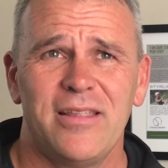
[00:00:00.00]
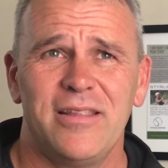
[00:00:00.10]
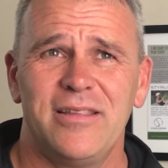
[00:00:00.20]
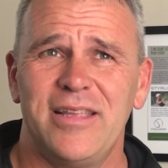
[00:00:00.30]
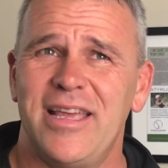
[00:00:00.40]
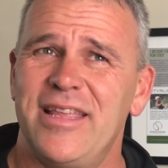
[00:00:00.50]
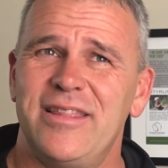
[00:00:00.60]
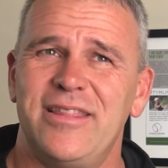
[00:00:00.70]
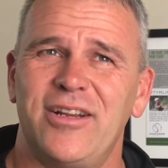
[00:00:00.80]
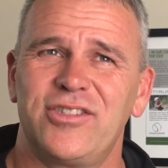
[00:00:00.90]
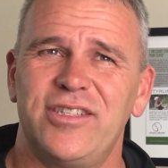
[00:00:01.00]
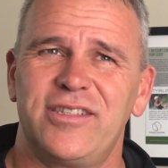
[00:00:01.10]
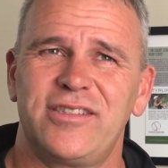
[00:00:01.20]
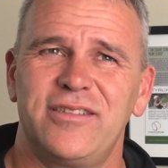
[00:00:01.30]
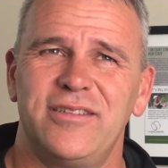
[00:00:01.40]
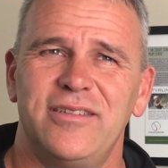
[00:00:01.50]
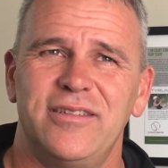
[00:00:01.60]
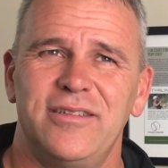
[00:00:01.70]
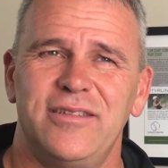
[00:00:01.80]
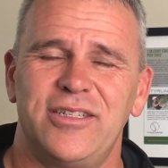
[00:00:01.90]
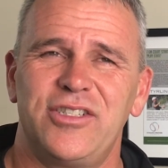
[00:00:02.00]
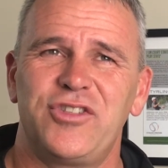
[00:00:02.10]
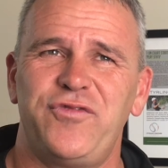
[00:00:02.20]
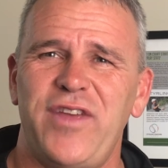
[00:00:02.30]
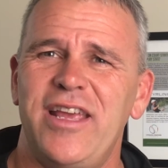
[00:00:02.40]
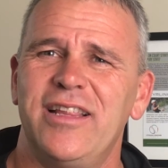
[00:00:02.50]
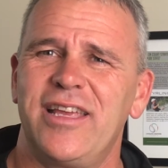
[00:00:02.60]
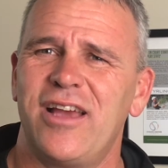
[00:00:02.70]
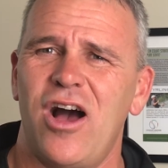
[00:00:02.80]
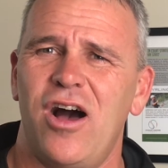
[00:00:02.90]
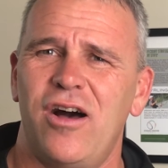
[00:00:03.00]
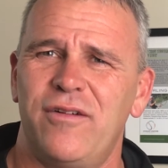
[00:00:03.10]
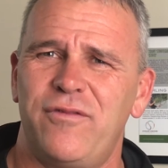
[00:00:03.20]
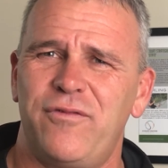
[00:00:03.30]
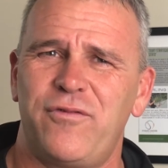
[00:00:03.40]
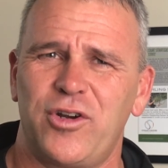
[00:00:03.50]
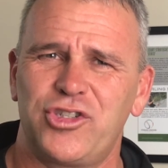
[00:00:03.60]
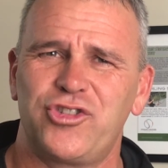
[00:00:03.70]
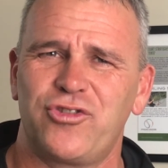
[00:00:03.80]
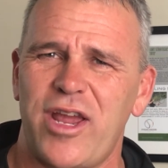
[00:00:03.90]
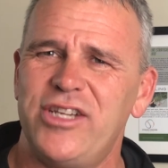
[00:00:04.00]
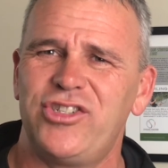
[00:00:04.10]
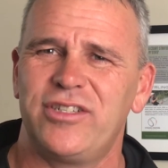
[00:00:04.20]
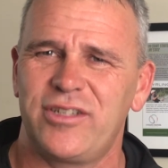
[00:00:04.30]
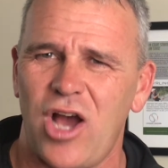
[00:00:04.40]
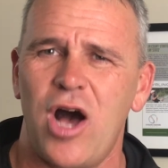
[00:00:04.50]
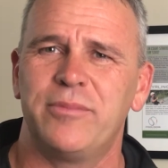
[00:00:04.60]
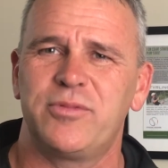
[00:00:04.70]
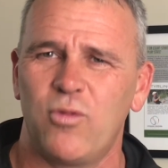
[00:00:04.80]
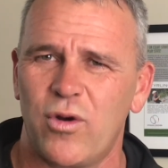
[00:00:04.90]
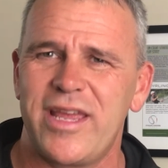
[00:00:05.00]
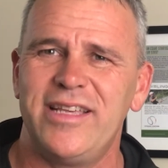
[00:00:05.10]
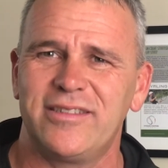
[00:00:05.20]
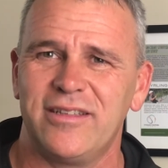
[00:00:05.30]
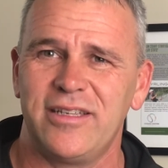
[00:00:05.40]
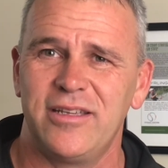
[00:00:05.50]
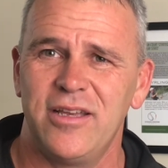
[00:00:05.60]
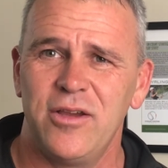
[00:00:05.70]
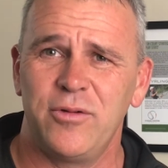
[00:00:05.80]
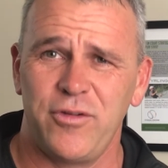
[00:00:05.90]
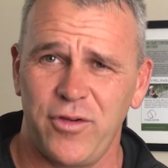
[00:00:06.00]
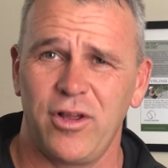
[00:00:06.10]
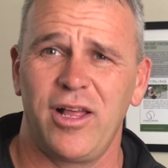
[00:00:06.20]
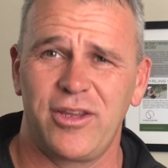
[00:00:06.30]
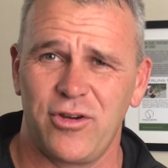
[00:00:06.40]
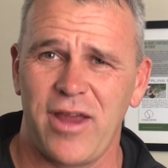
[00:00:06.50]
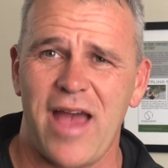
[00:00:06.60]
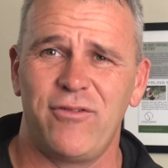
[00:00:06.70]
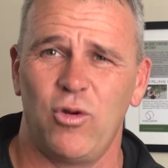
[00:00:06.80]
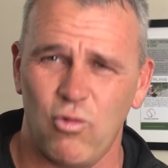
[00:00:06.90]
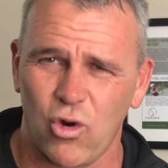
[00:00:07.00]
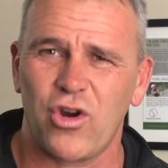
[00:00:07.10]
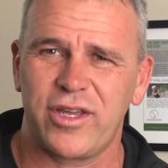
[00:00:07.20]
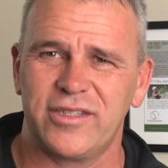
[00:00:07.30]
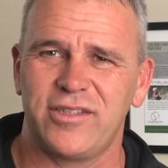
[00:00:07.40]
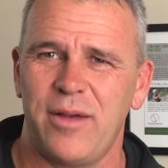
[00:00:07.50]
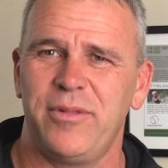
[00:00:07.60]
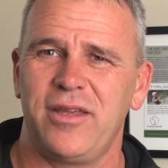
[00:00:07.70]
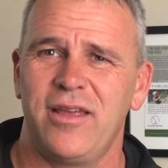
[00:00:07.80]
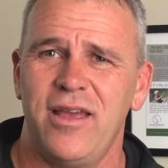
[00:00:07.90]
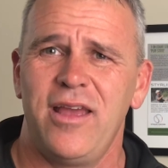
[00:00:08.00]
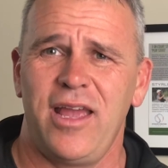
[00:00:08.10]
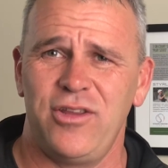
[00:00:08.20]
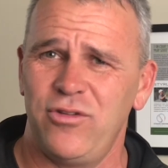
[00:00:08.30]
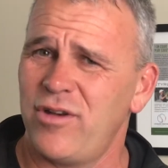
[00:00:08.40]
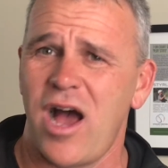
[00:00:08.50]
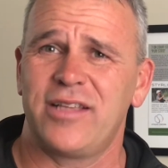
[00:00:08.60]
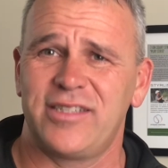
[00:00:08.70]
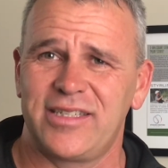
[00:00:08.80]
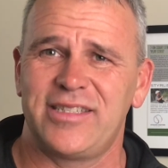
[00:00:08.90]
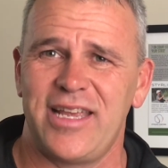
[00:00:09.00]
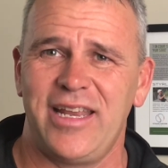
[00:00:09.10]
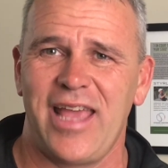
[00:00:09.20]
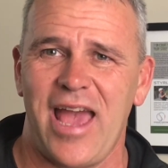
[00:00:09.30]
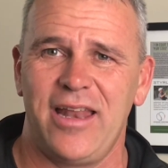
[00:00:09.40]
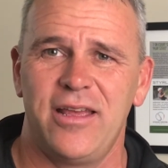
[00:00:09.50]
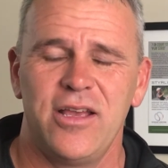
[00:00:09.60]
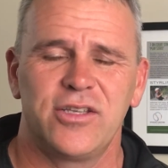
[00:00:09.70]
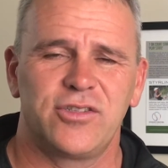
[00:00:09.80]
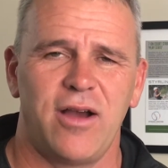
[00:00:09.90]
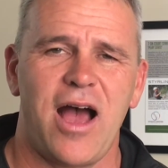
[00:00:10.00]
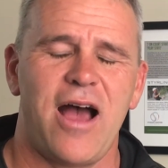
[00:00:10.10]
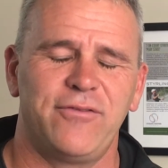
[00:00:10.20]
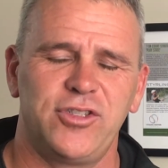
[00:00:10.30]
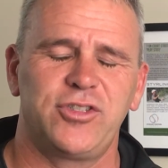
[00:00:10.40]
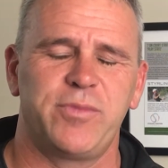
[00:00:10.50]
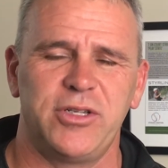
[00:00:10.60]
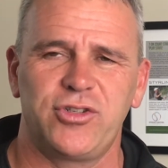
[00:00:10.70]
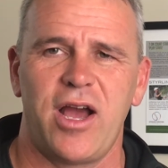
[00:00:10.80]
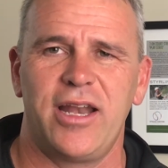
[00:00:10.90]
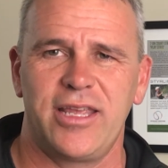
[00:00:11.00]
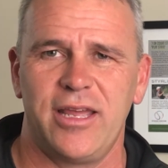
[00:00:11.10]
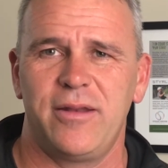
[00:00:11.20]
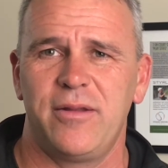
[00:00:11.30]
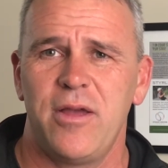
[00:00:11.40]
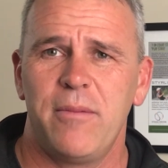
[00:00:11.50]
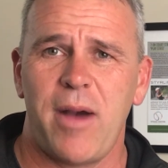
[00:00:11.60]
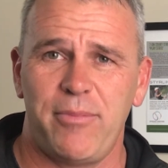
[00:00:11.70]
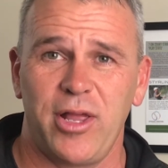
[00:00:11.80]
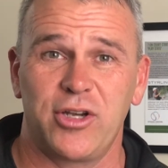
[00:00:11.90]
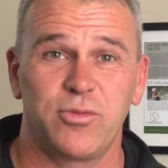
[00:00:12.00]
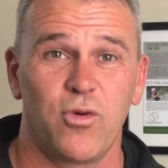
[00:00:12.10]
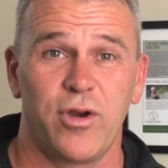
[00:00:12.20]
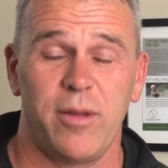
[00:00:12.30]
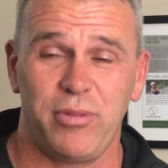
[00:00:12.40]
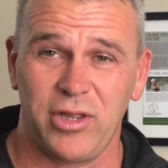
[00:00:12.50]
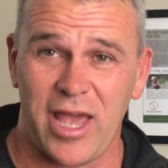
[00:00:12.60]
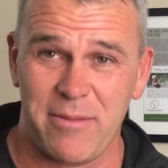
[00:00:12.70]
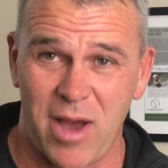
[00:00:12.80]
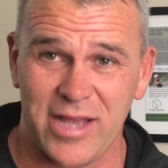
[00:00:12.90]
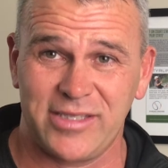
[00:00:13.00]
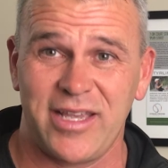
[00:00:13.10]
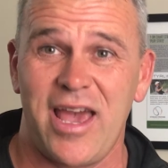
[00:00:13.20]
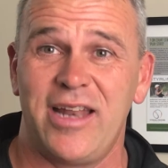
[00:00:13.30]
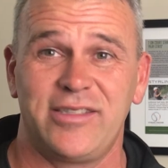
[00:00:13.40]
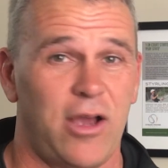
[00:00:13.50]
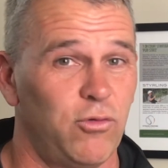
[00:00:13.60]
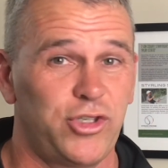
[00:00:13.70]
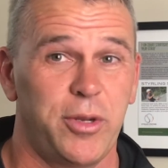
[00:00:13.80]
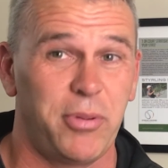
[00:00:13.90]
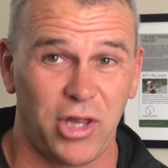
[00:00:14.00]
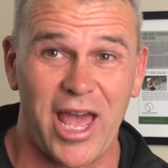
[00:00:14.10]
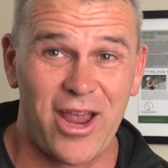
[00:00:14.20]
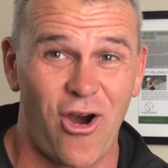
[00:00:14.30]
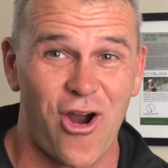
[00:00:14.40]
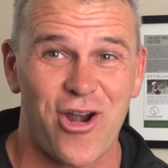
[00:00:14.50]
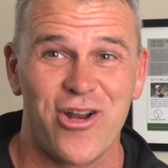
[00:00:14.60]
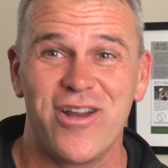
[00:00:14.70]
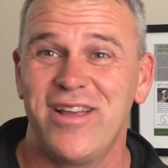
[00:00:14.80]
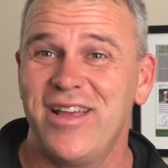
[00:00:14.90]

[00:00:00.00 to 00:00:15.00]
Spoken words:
there's this feeling of frustration comes more easily when you feel like you're having to work at something and you're not succeeding at it. So I've just been trying to get my players more in a play mindset. I say I want you to play harder,